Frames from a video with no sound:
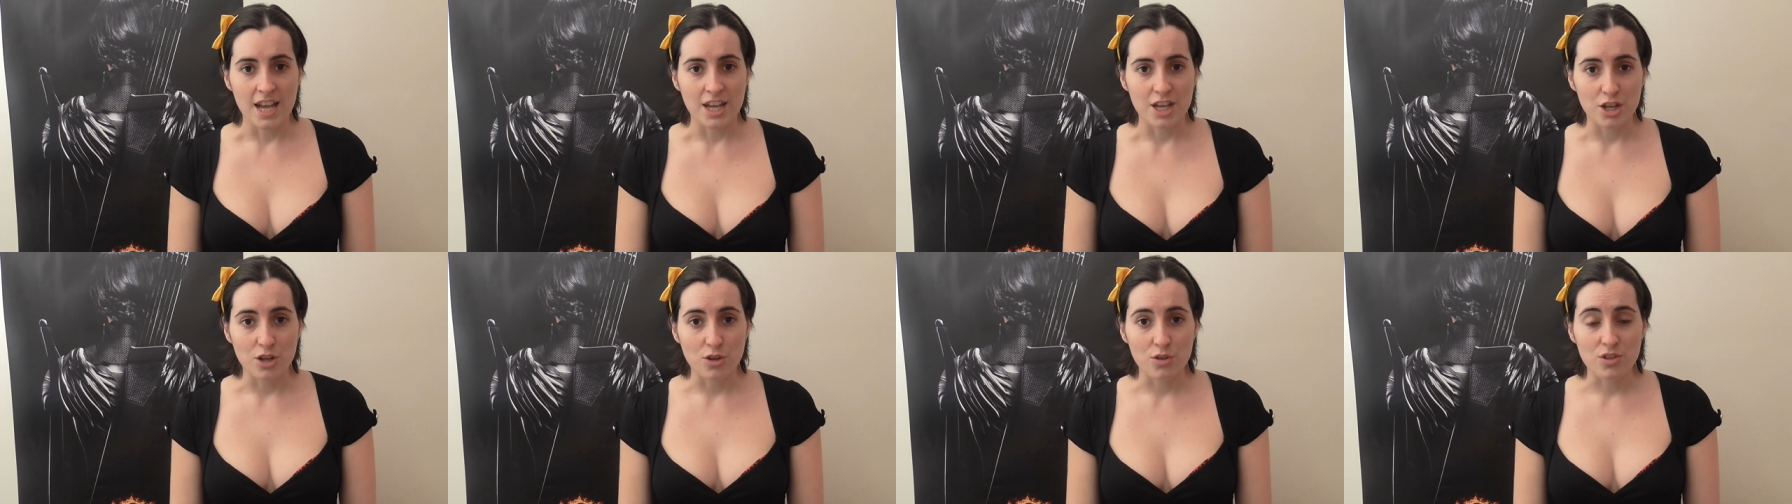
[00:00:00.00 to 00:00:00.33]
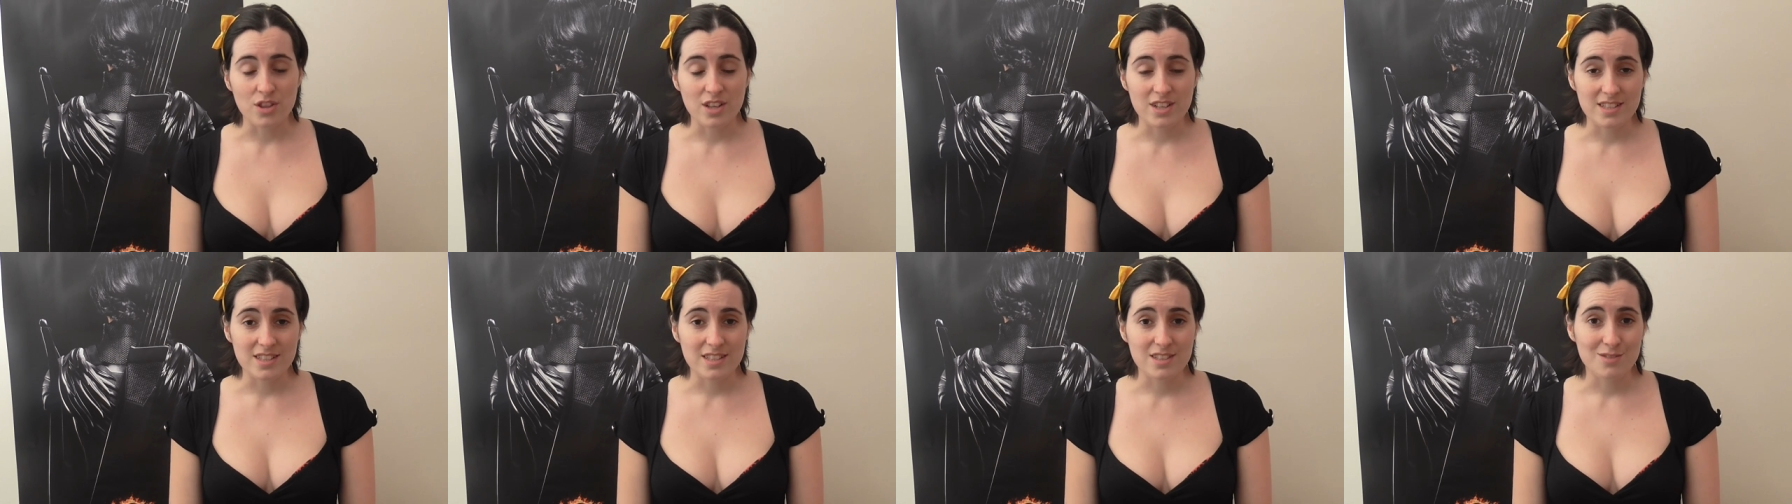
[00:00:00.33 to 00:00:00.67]
You know,
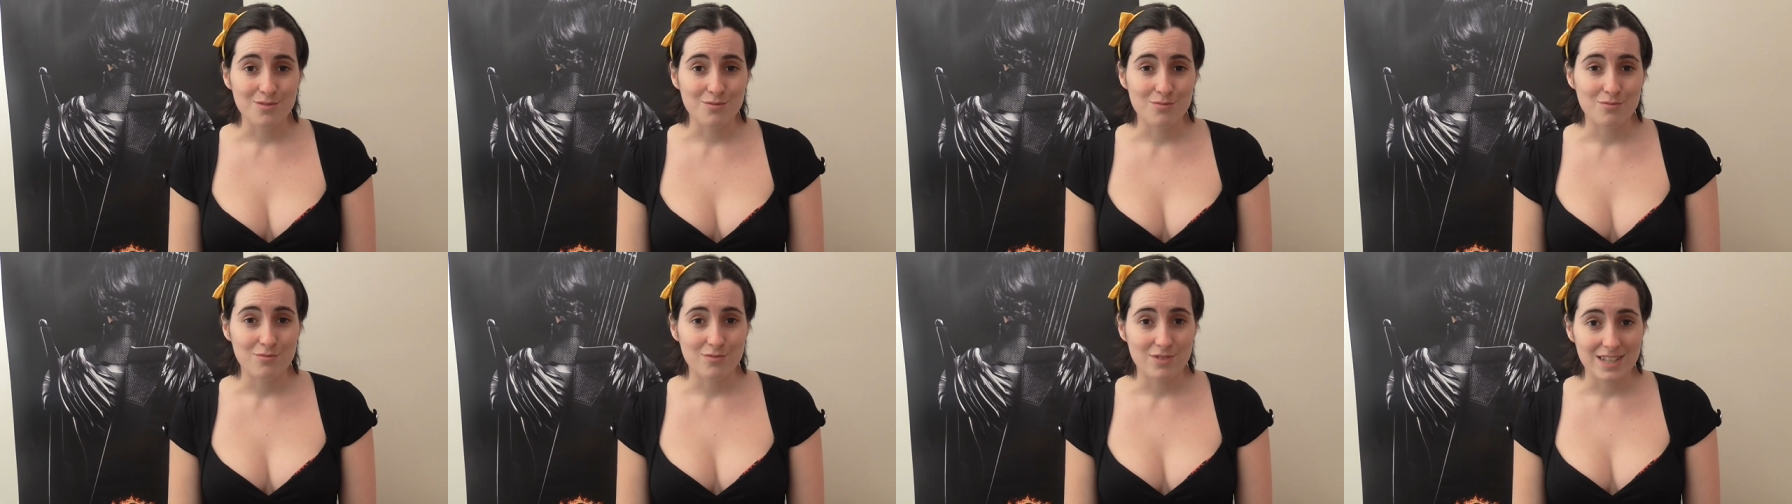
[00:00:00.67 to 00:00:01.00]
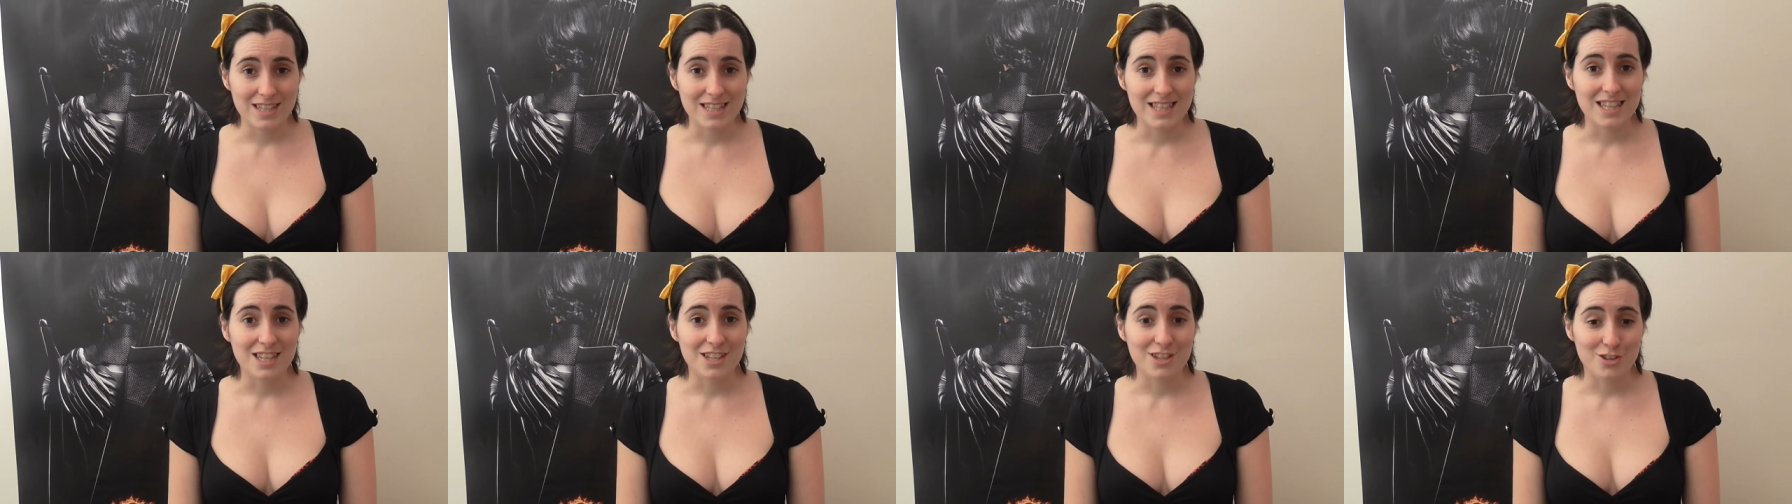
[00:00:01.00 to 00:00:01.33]
this is a
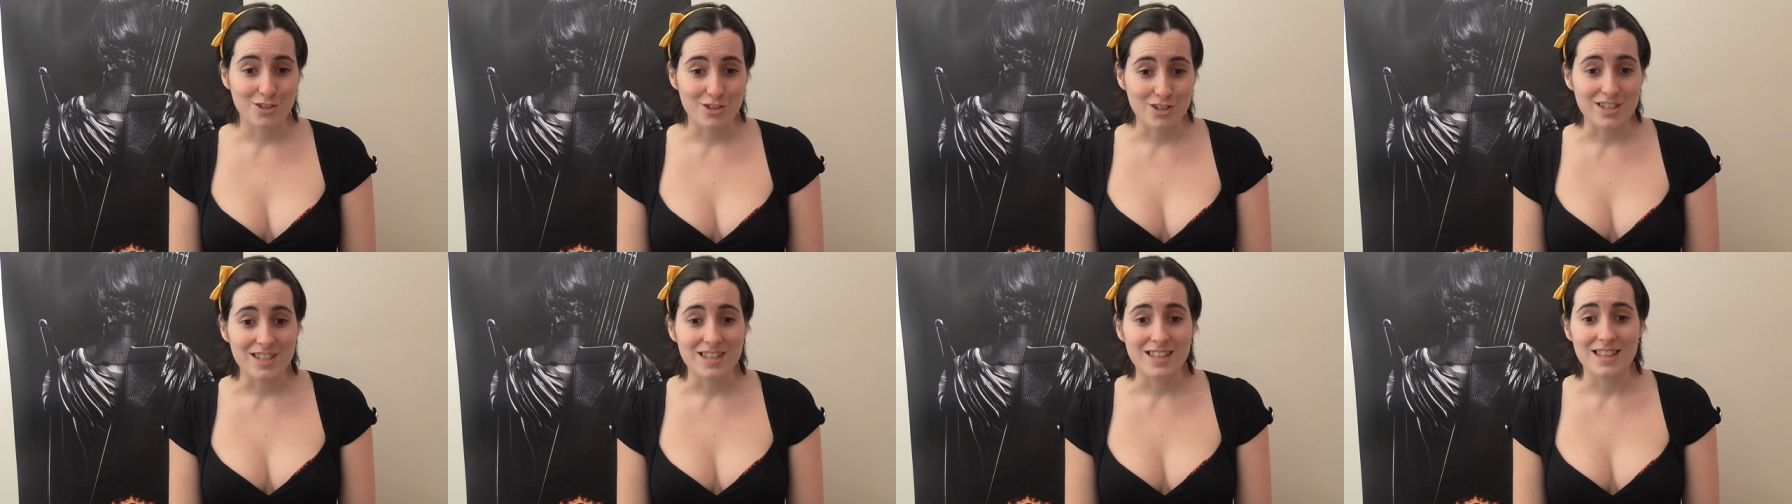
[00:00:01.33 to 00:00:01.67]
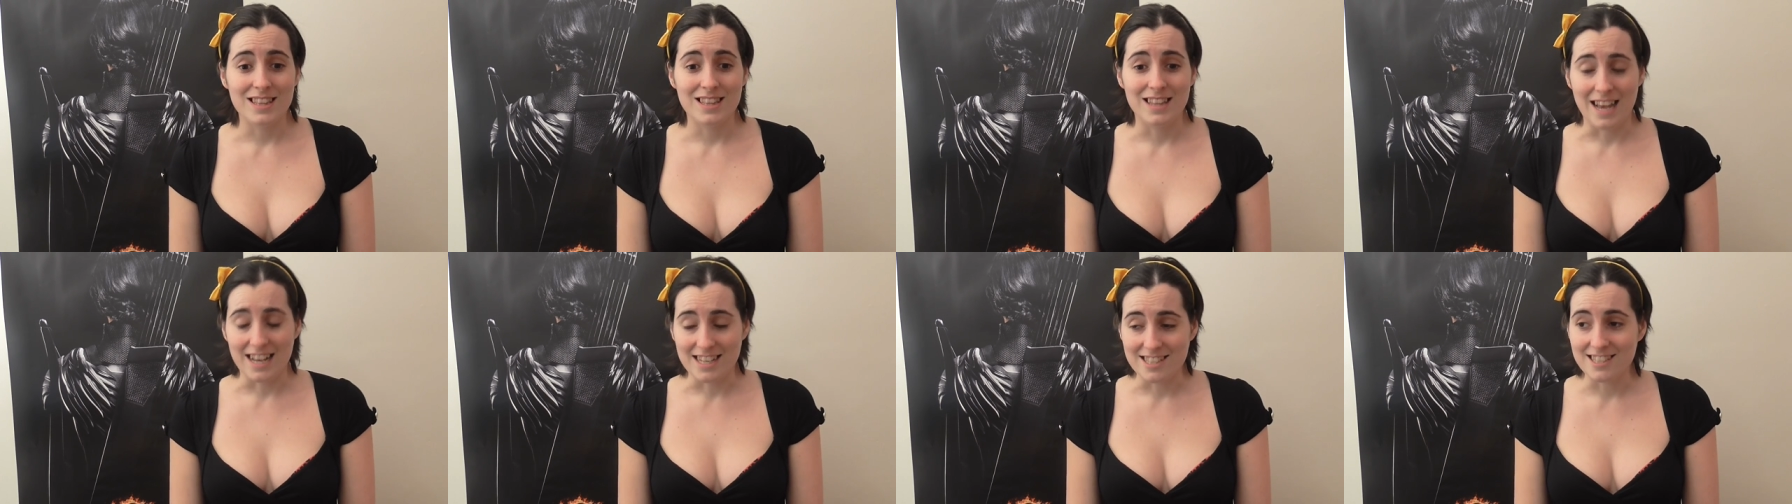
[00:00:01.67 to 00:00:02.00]
really
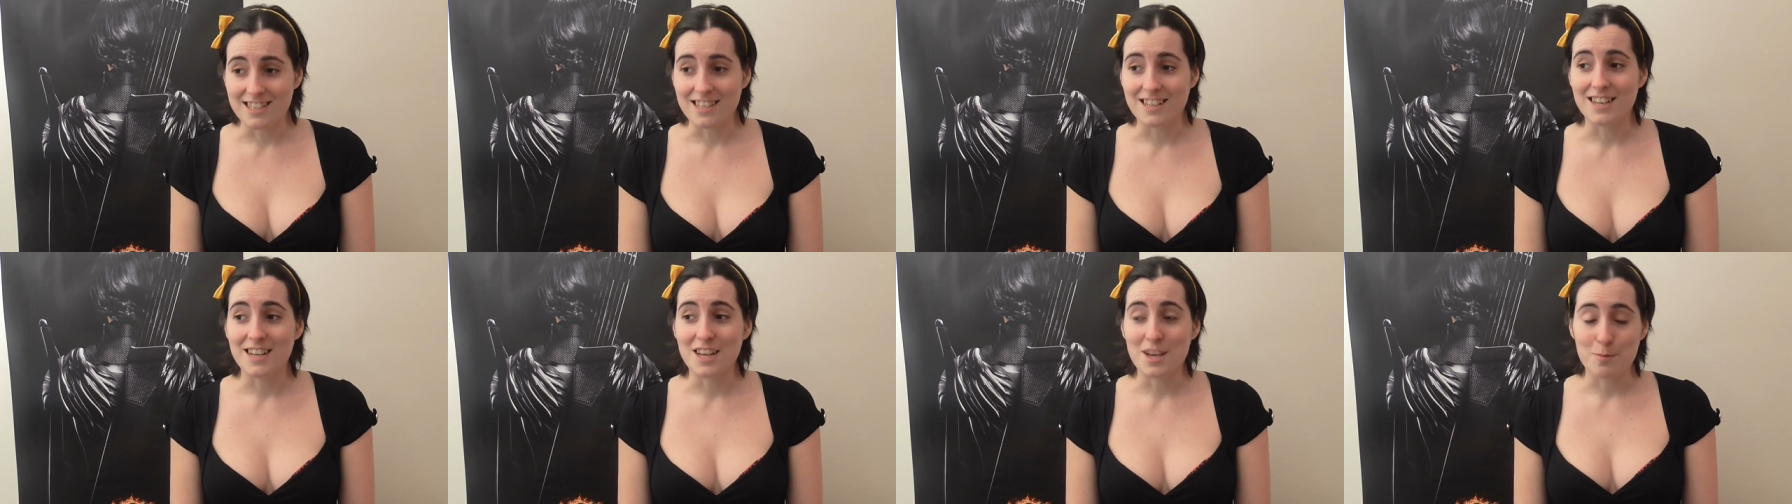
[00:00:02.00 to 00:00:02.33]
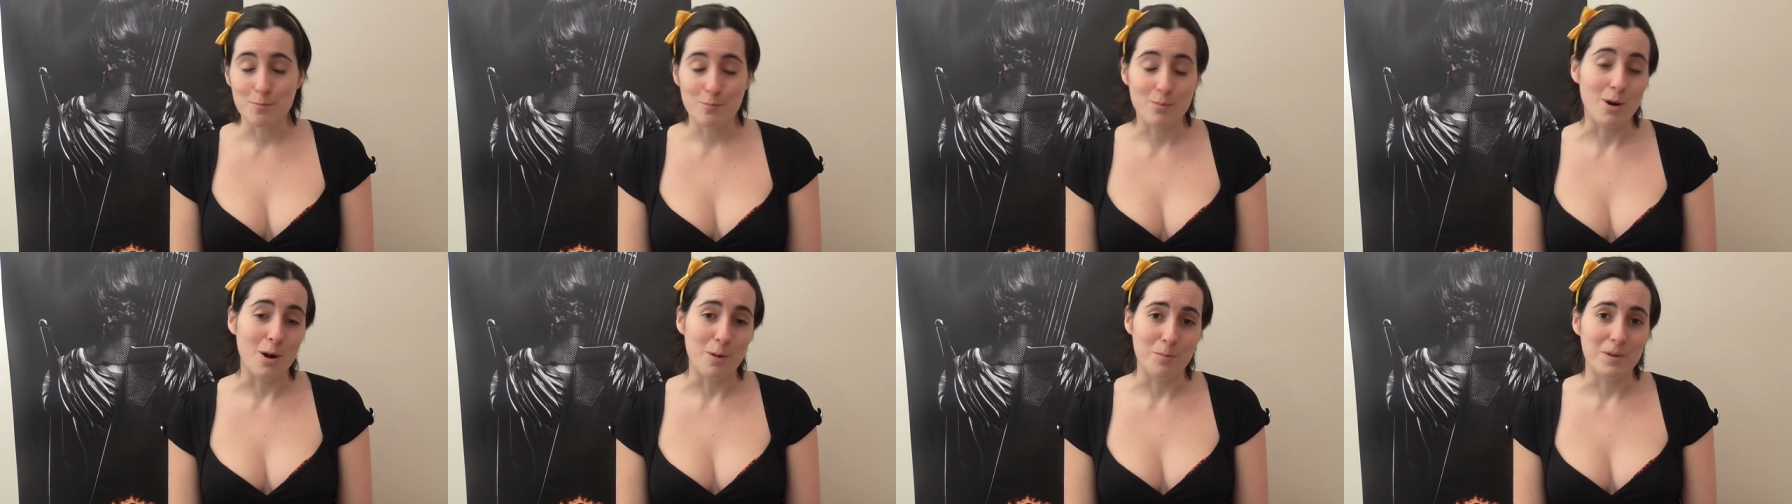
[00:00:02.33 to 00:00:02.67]
good lesson
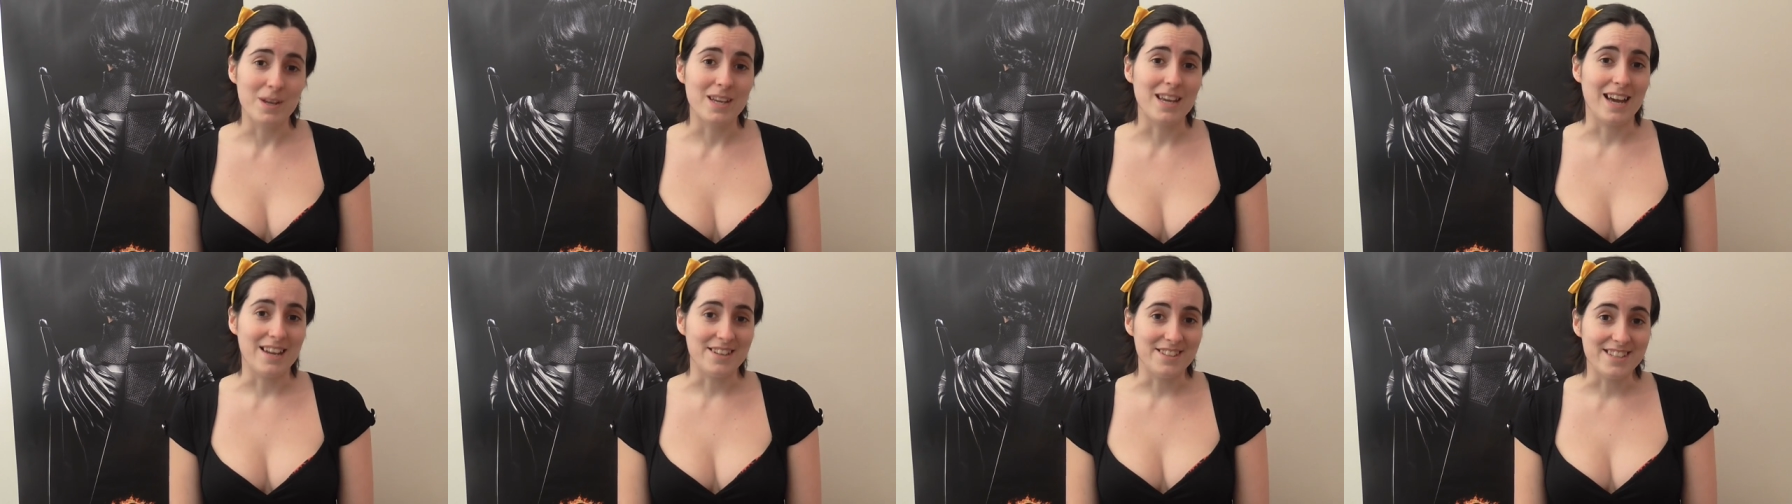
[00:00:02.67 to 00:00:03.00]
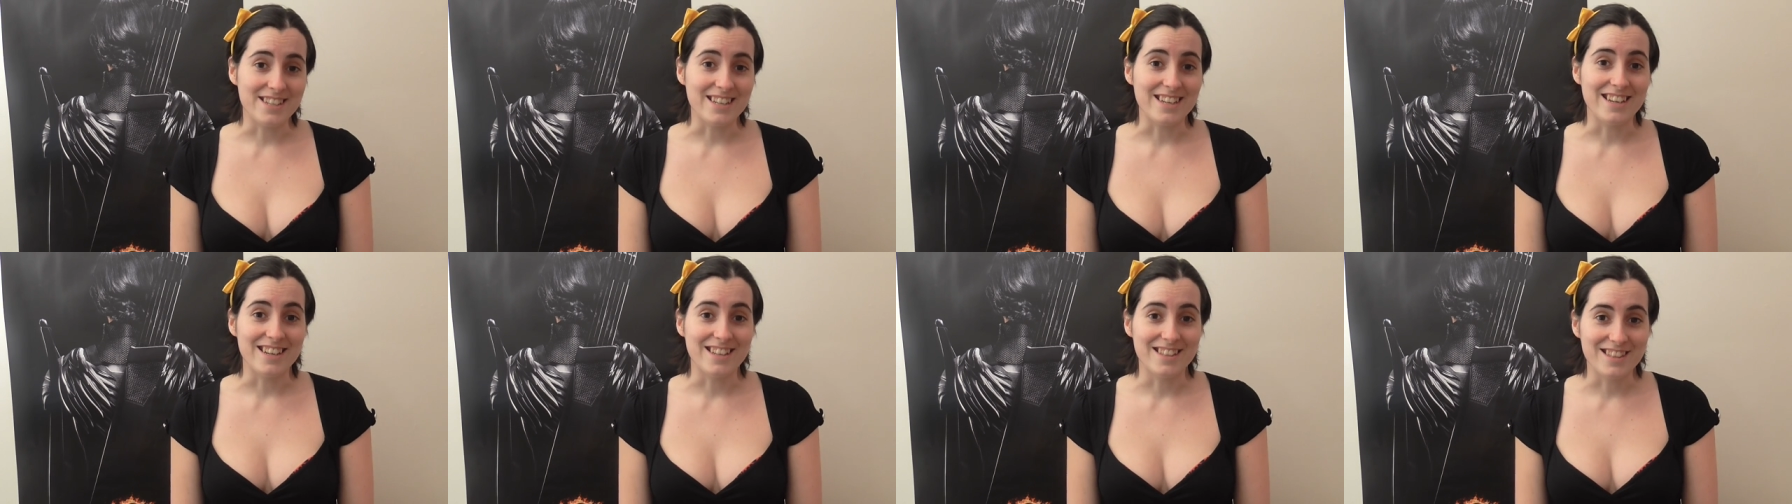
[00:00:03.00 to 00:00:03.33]
in
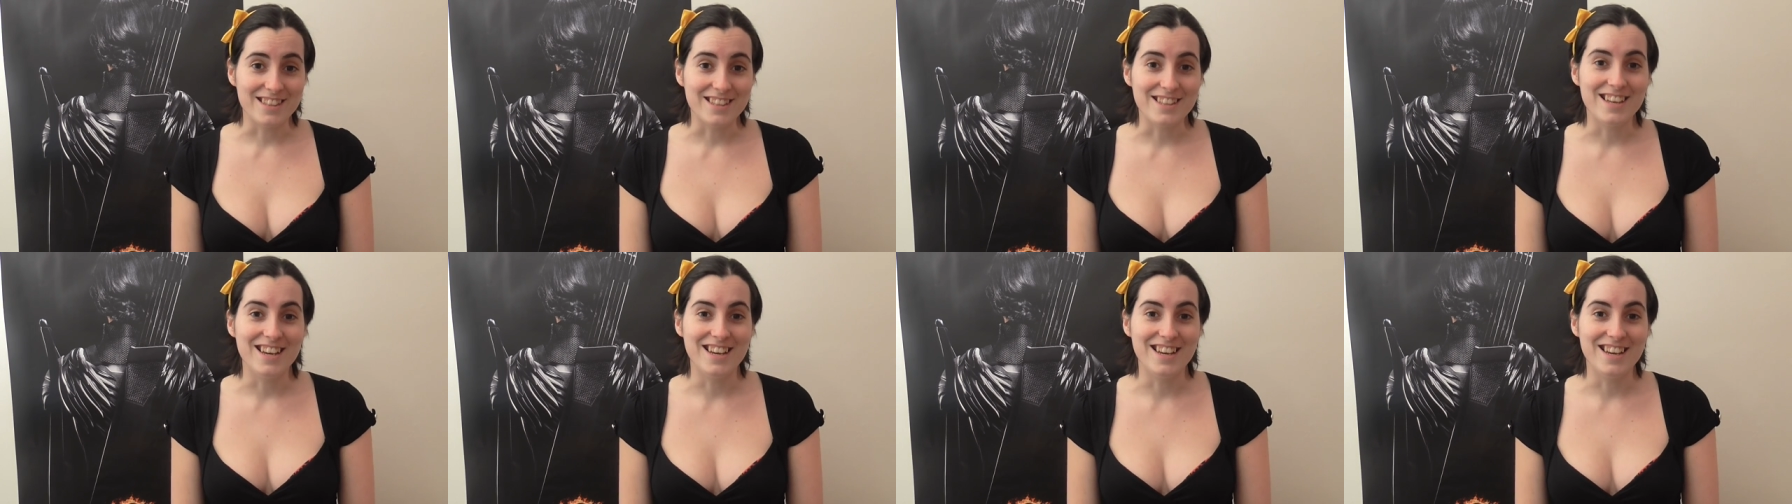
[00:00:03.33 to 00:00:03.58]
propaganda.